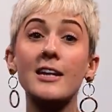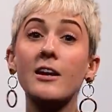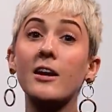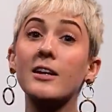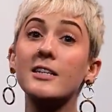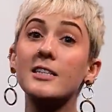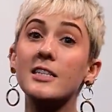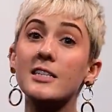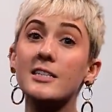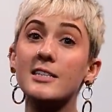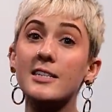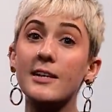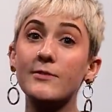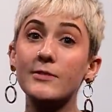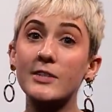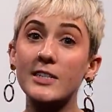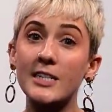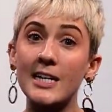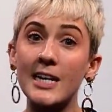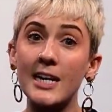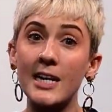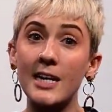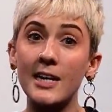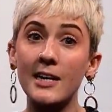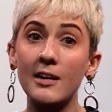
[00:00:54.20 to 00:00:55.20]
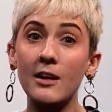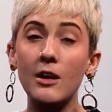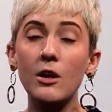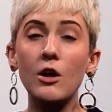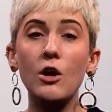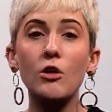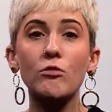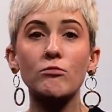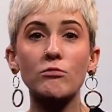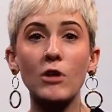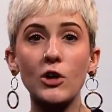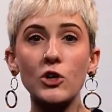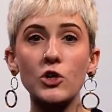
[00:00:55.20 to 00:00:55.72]
In 1917,
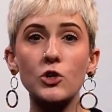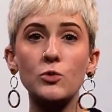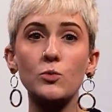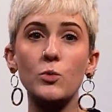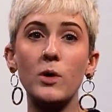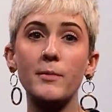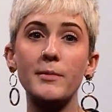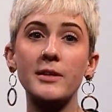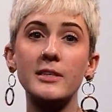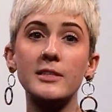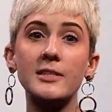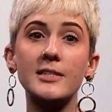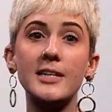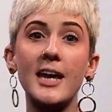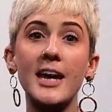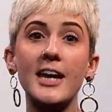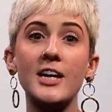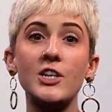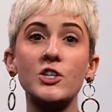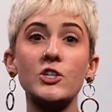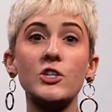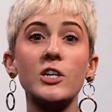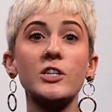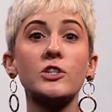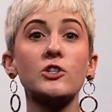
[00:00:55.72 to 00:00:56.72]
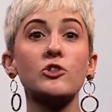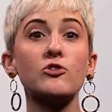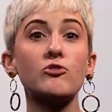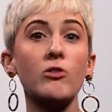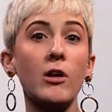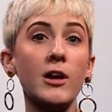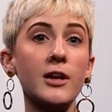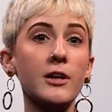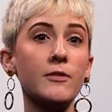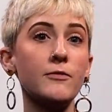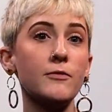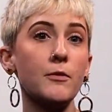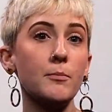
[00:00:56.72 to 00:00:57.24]
Russian women staged a
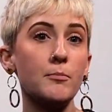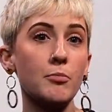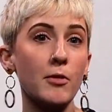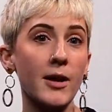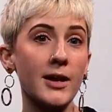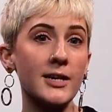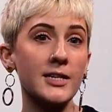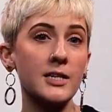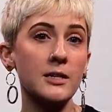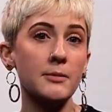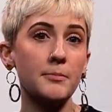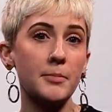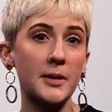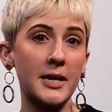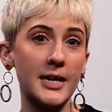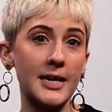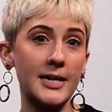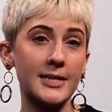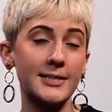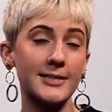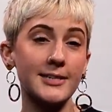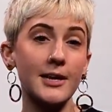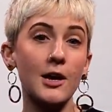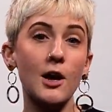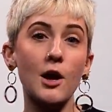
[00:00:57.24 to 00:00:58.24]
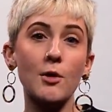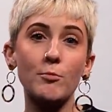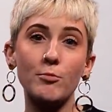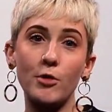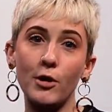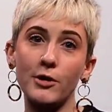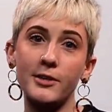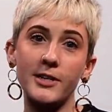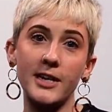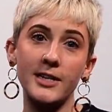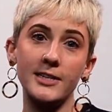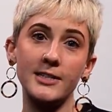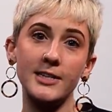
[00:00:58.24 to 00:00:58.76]
strike for bread and peace,
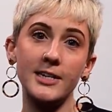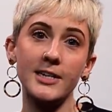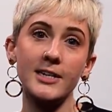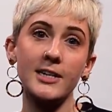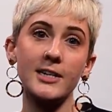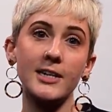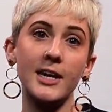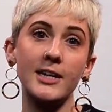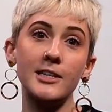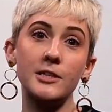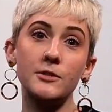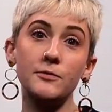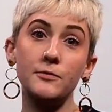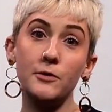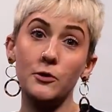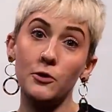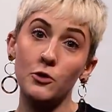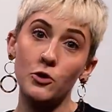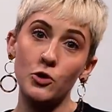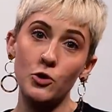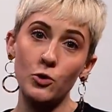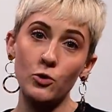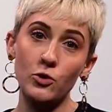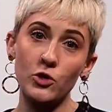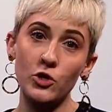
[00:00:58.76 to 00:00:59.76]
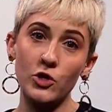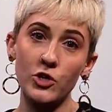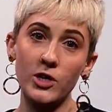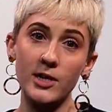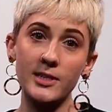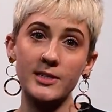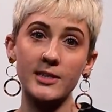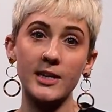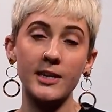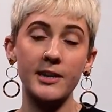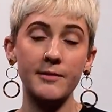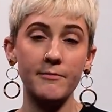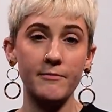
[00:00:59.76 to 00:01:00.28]
protesting against food
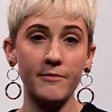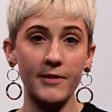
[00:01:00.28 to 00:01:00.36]
shortages and